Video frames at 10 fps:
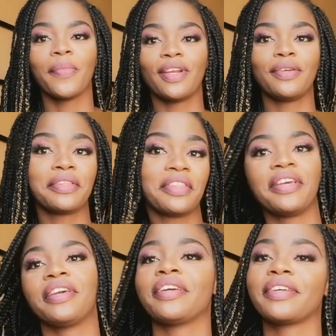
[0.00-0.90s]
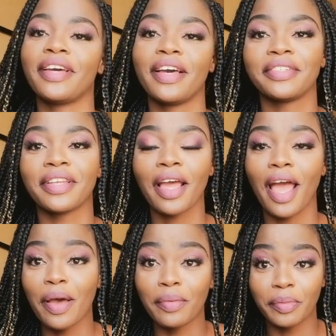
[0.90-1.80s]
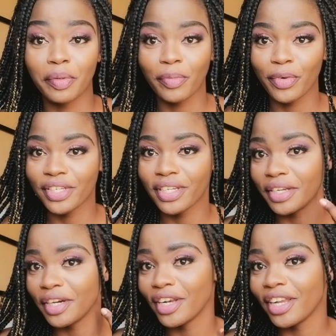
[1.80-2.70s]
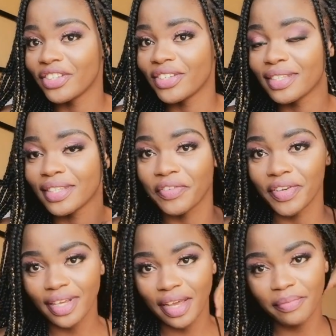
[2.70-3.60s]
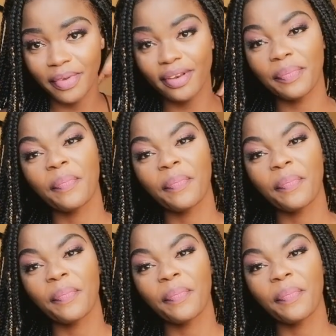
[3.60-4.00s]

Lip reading: But I don't think I will be putting on lashes every time, but